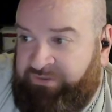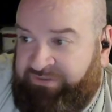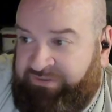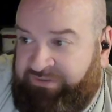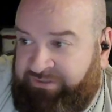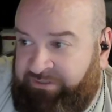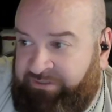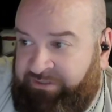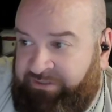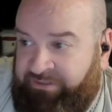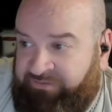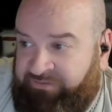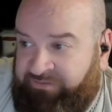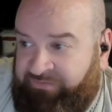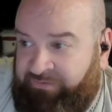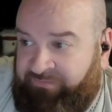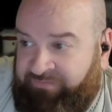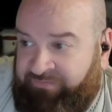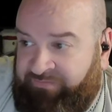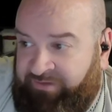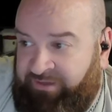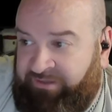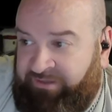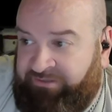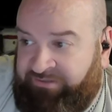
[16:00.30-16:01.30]
Sunisa Lee is
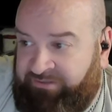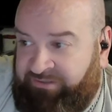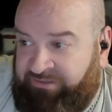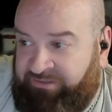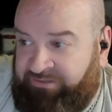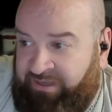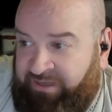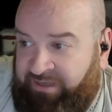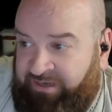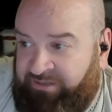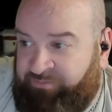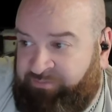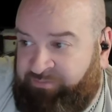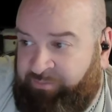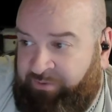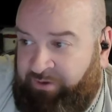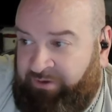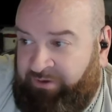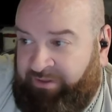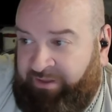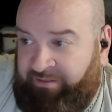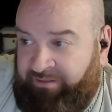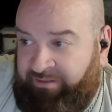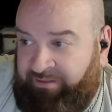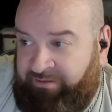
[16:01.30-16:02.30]
15. She's a tennis
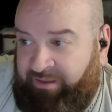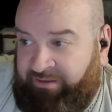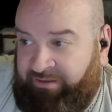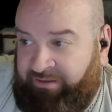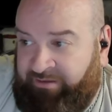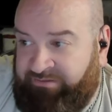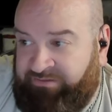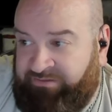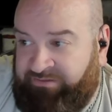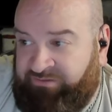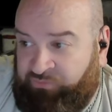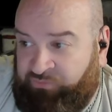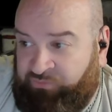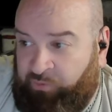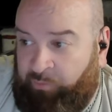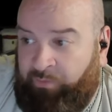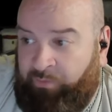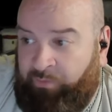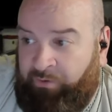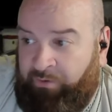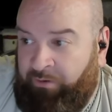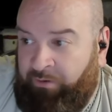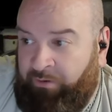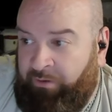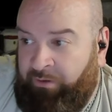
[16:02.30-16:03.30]
player. Katie Ledecky's a
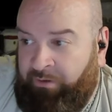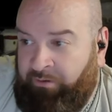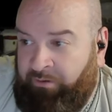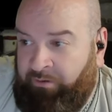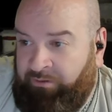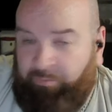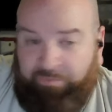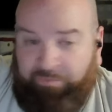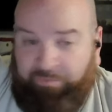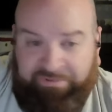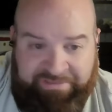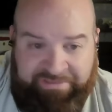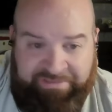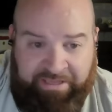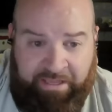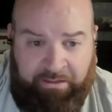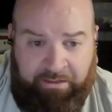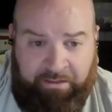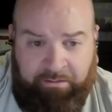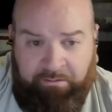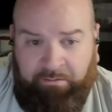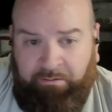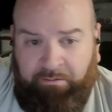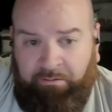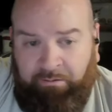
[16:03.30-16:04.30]
swimmer. Number
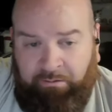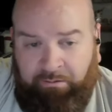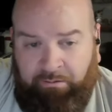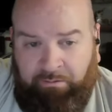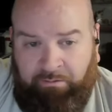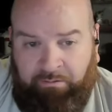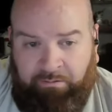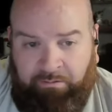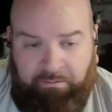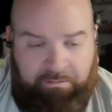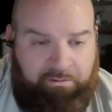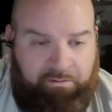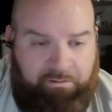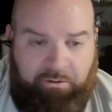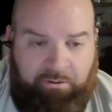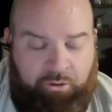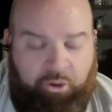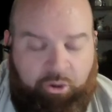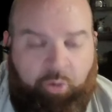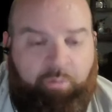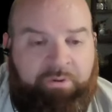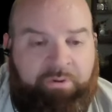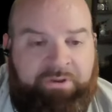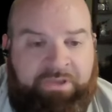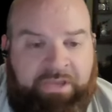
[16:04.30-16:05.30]
10.
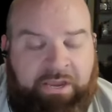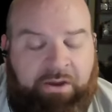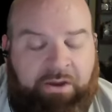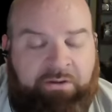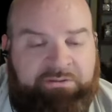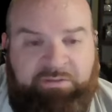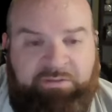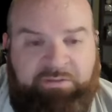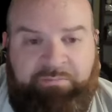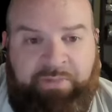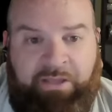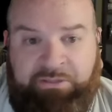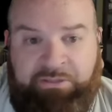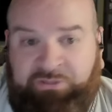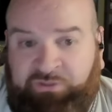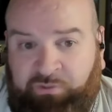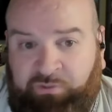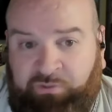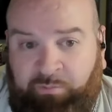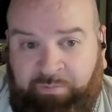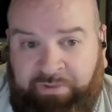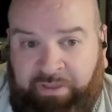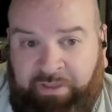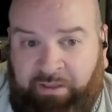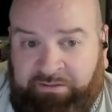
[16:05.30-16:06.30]
No one cares
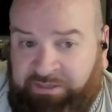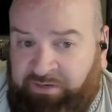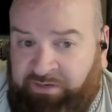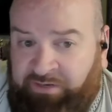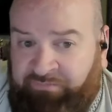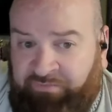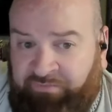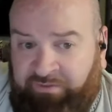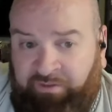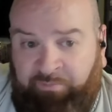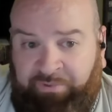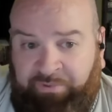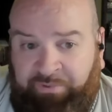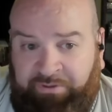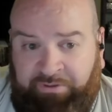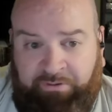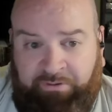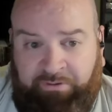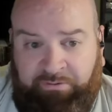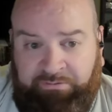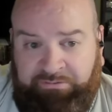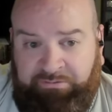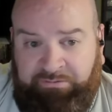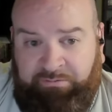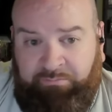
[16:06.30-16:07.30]
about swimming outside of
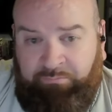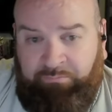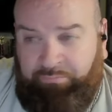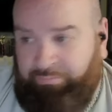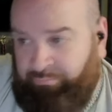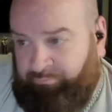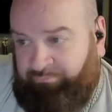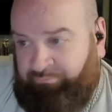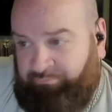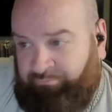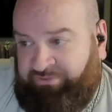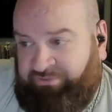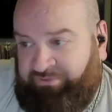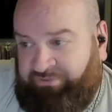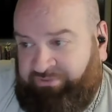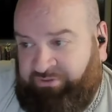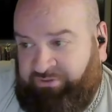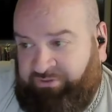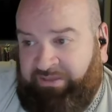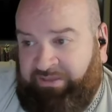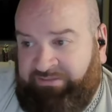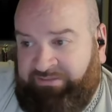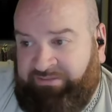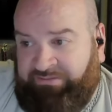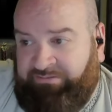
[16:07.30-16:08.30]
Olympic years.
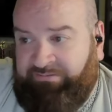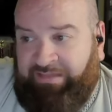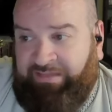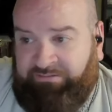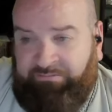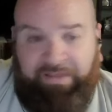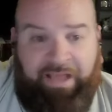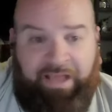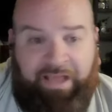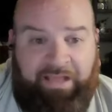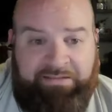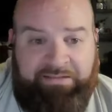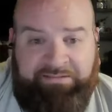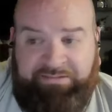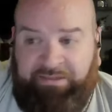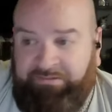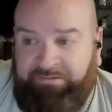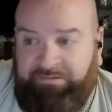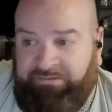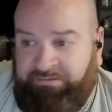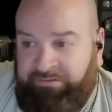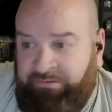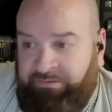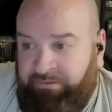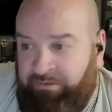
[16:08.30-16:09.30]
So that's
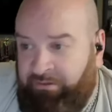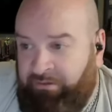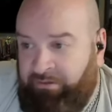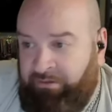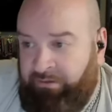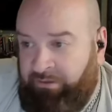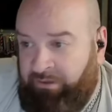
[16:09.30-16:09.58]
nonsense.